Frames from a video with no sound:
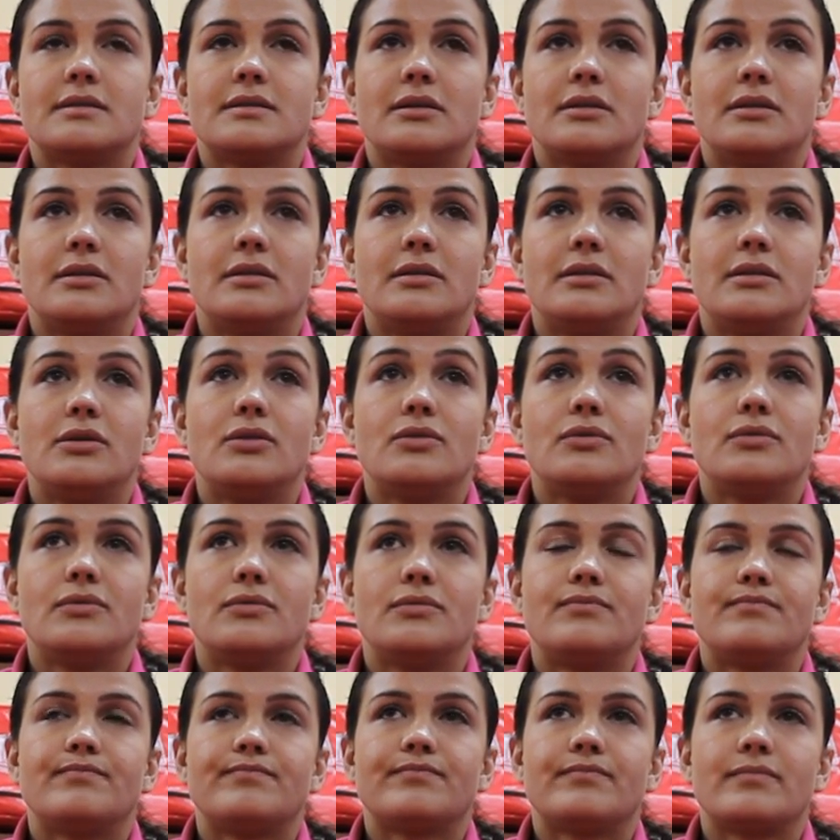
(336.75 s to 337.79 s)
a
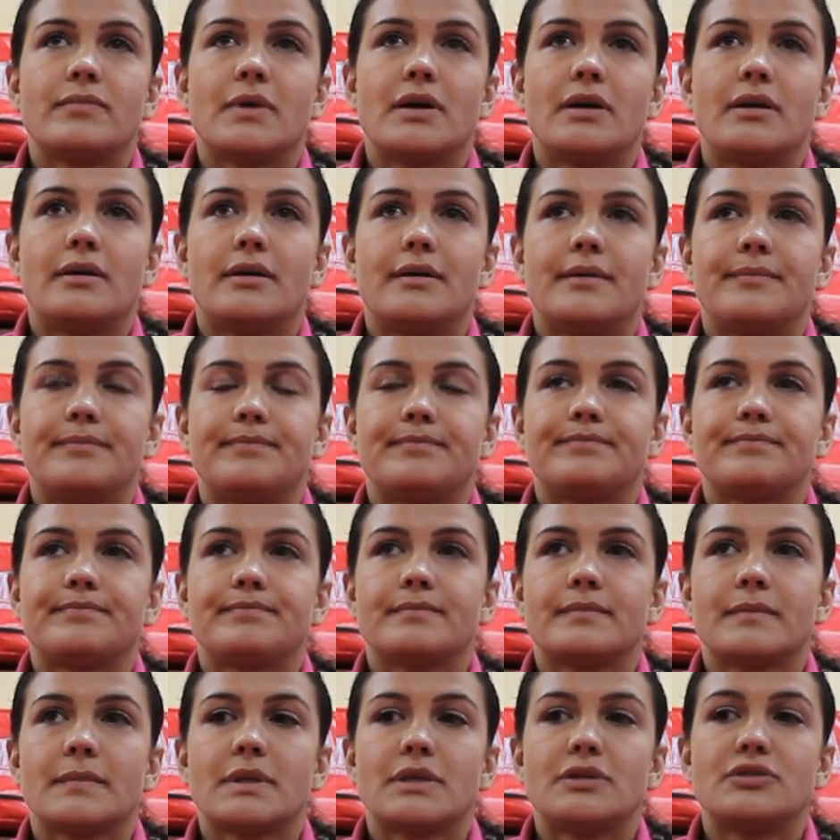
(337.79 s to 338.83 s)
new
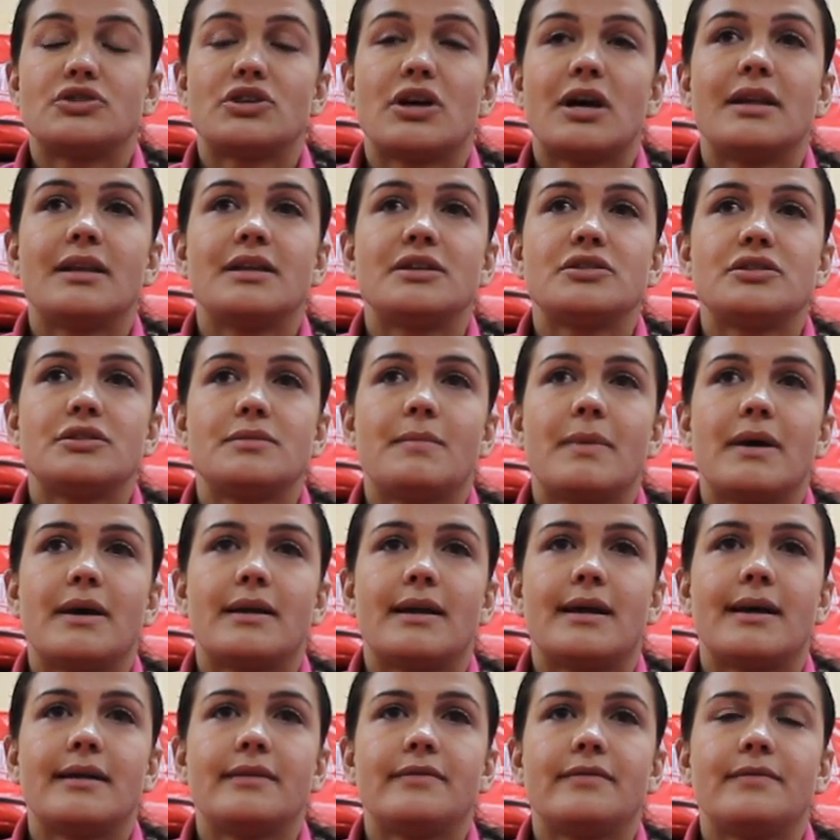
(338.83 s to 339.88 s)
challenge in my
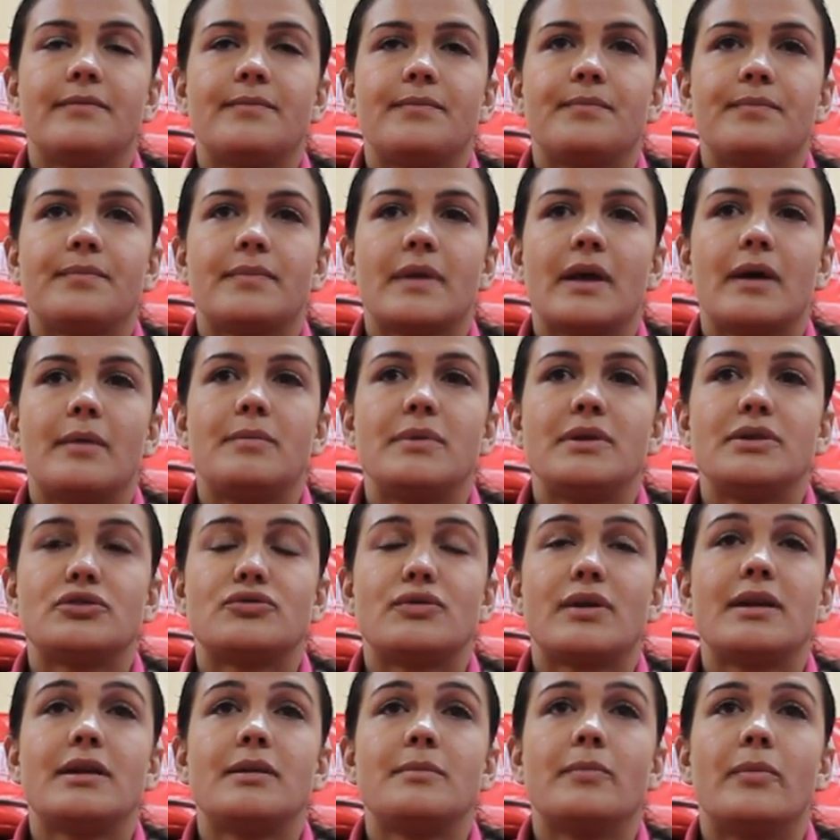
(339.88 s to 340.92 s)
life. I've been
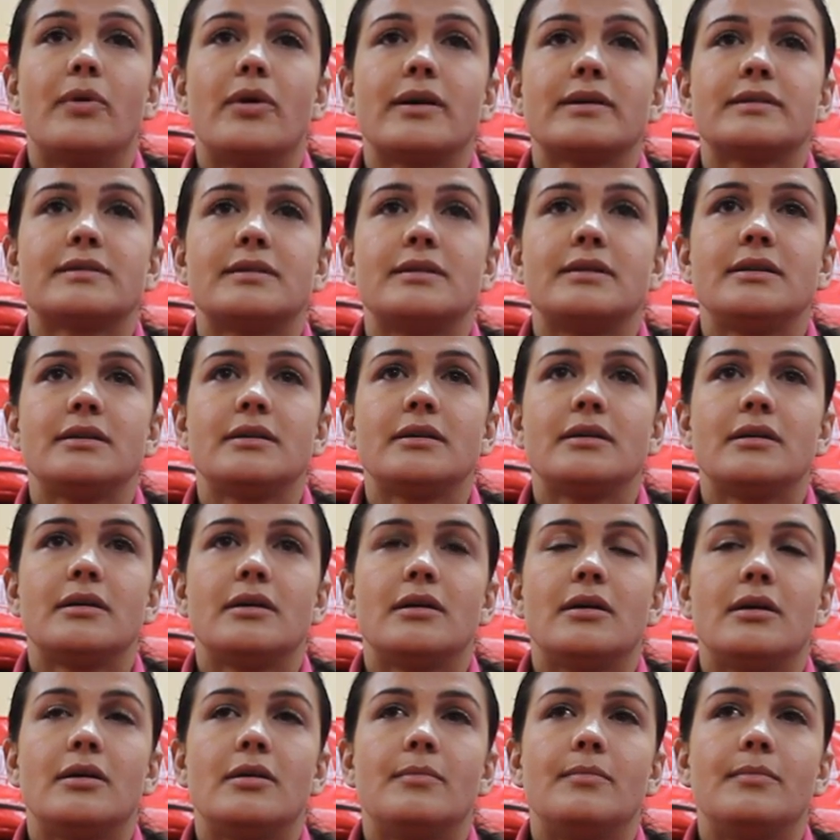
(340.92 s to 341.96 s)
training boxing,
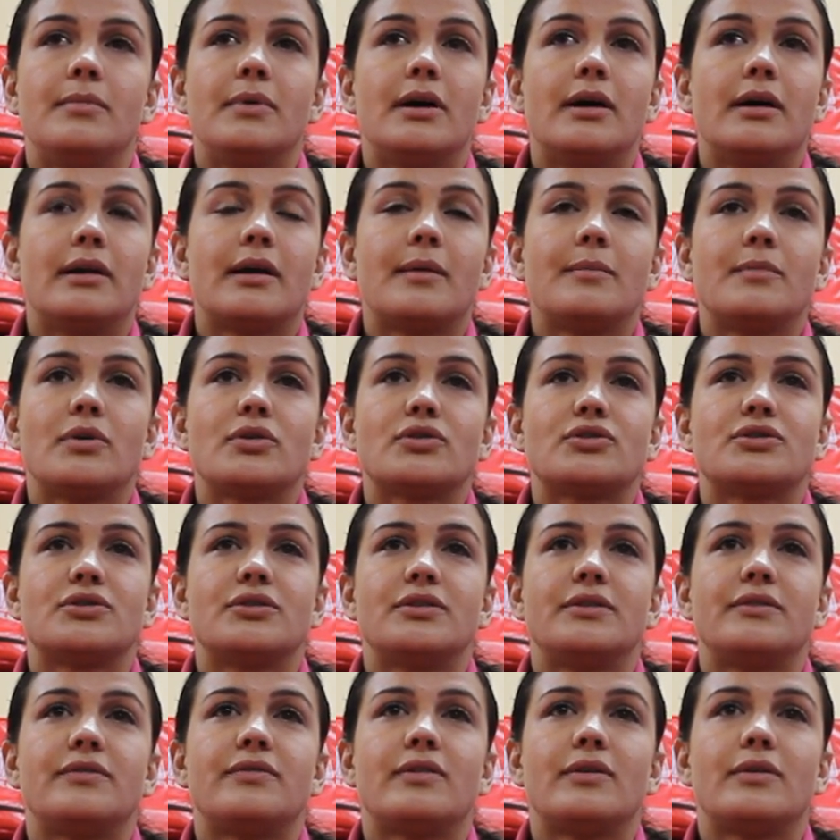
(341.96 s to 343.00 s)
but I'm not
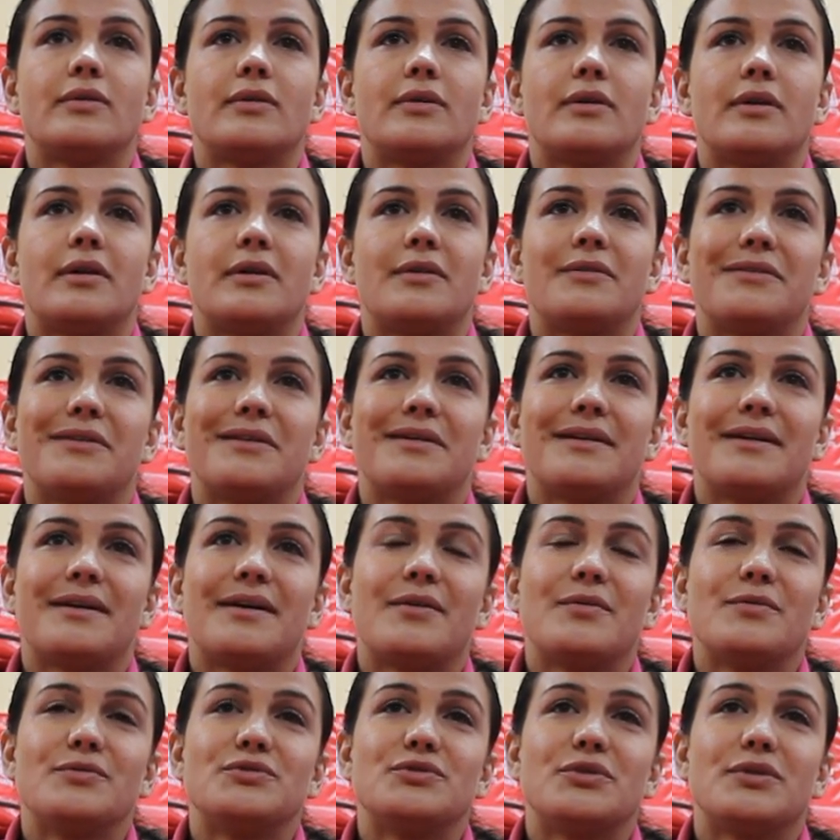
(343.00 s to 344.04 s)
sure if
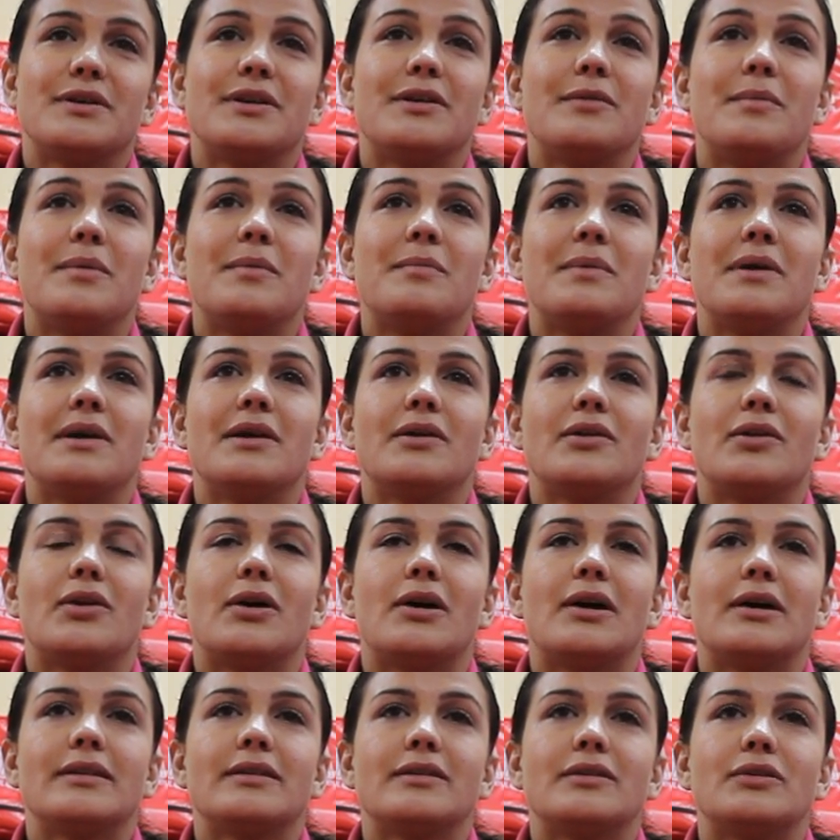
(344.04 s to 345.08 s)
I'll join MMA or
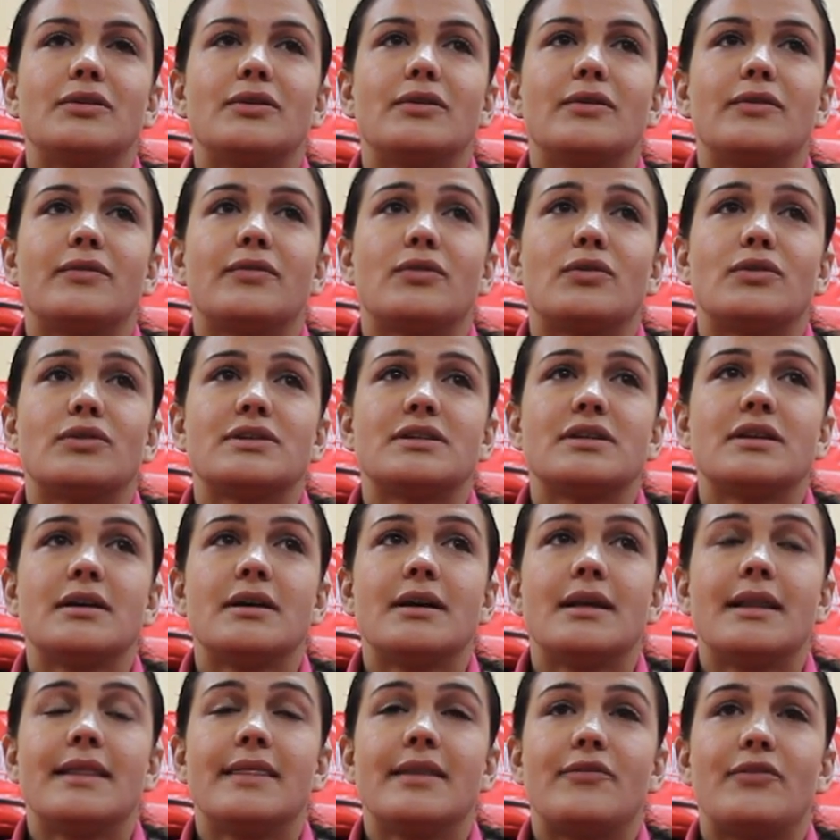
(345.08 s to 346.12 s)
not. You know, of course,
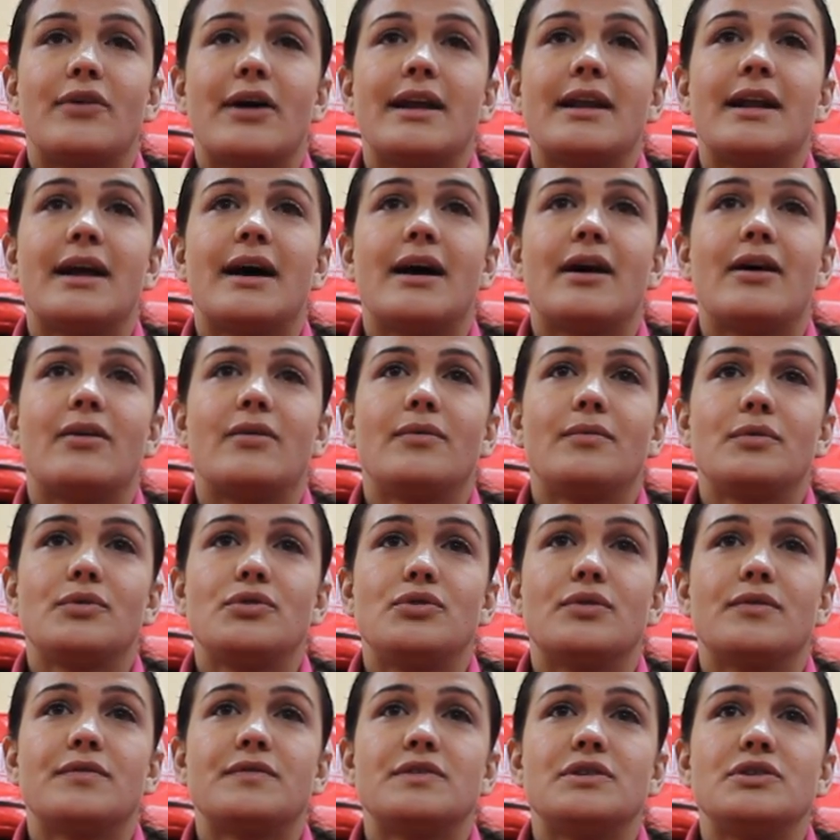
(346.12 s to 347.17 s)
right now
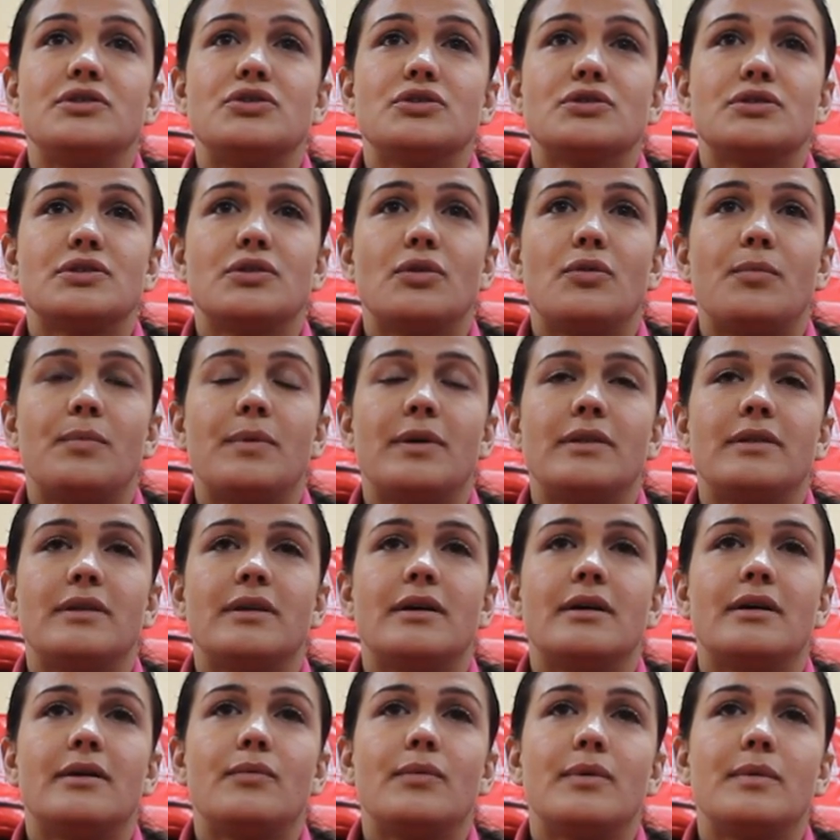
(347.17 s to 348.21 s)
UFC just opened
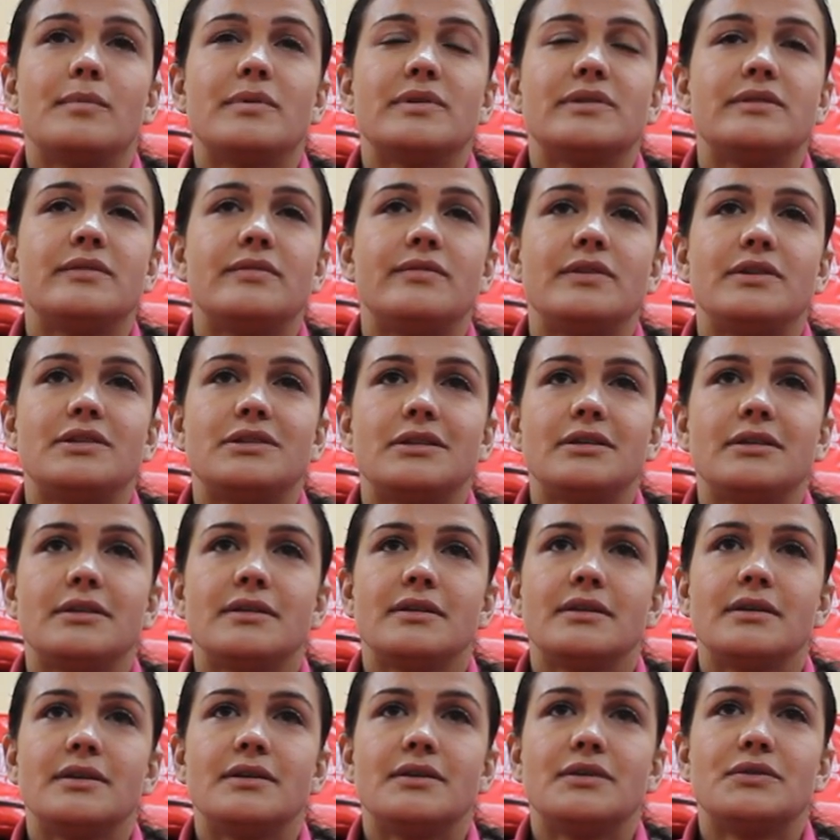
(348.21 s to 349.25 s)
the women's division,
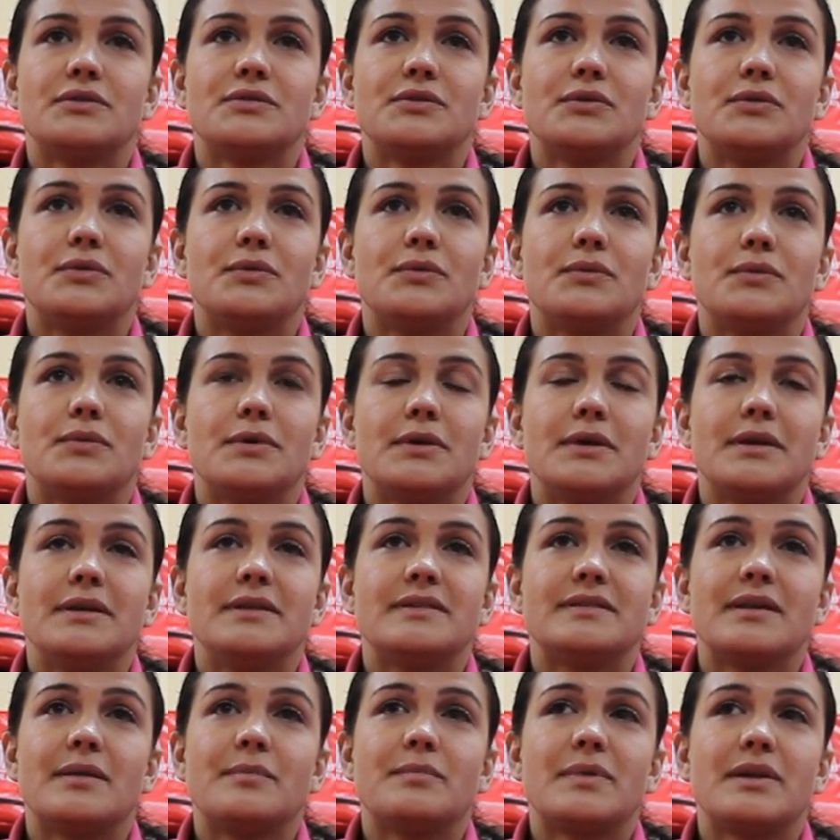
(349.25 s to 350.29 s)
so
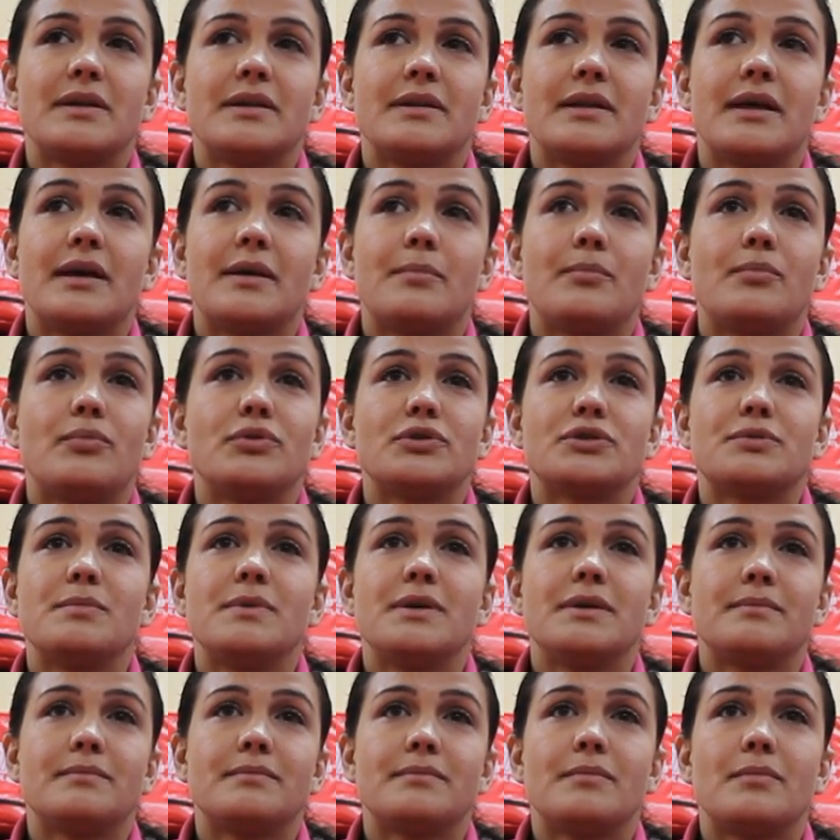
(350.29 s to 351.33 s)
it's something that pushed
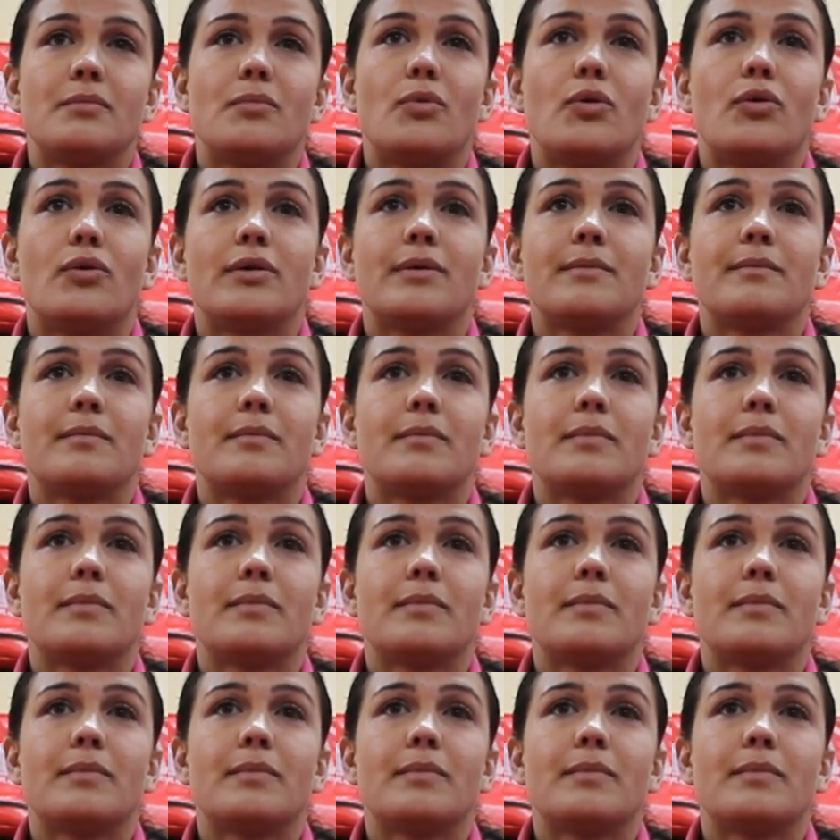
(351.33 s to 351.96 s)
me more